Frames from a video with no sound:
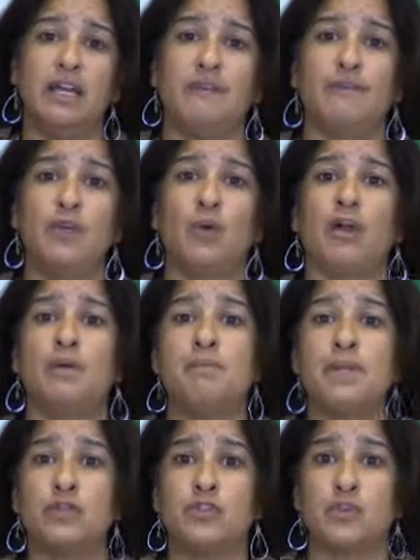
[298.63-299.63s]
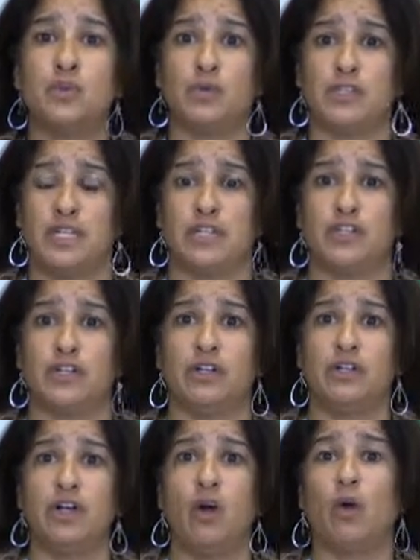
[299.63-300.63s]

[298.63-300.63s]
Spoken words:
If you are a middle school teacher